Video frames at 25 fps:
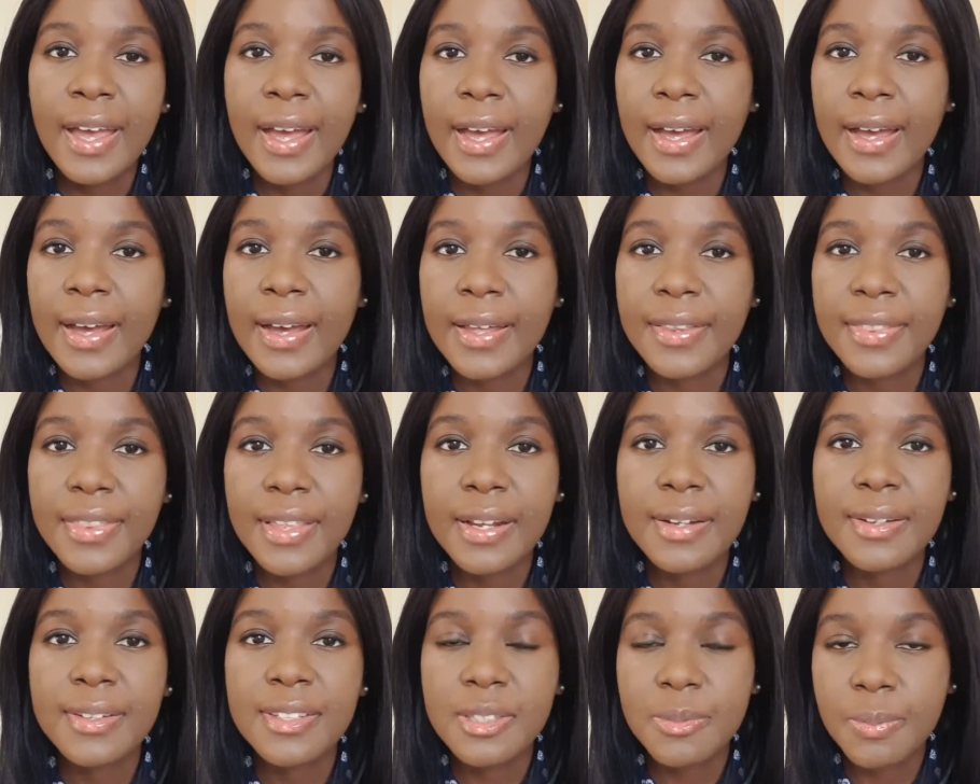uh,
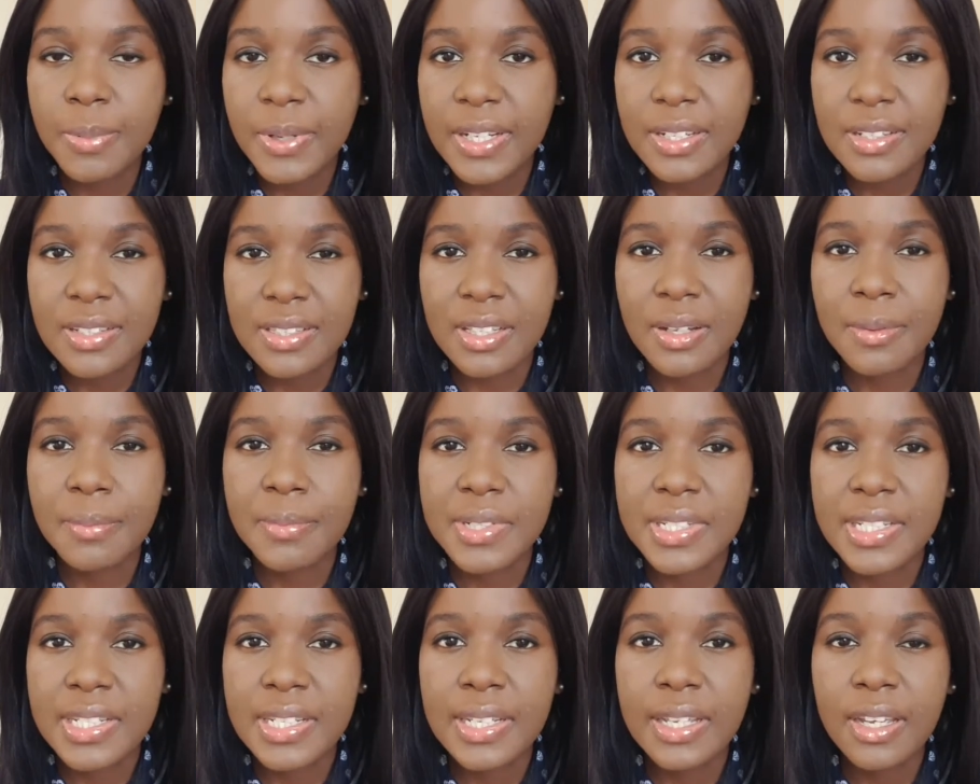then speak to
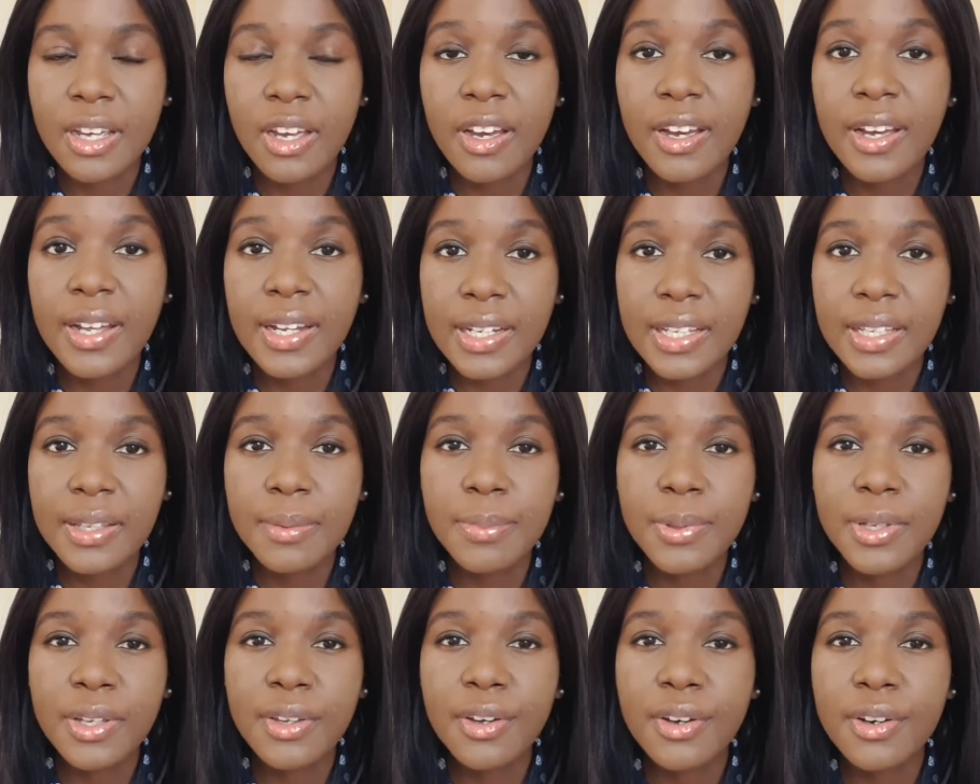somebody early
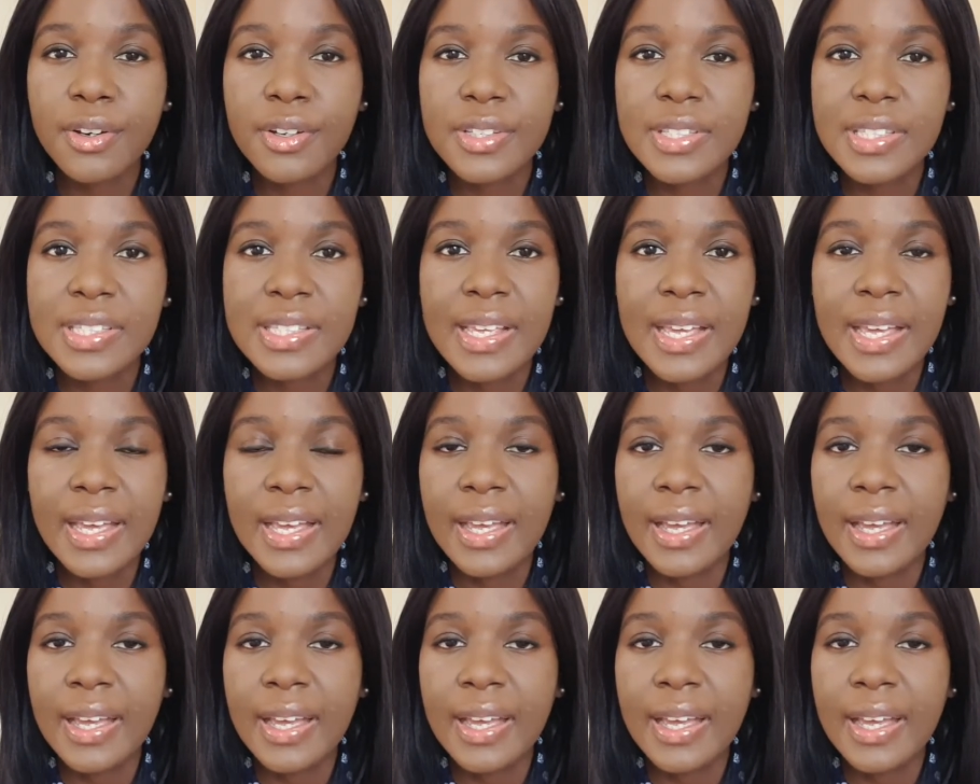because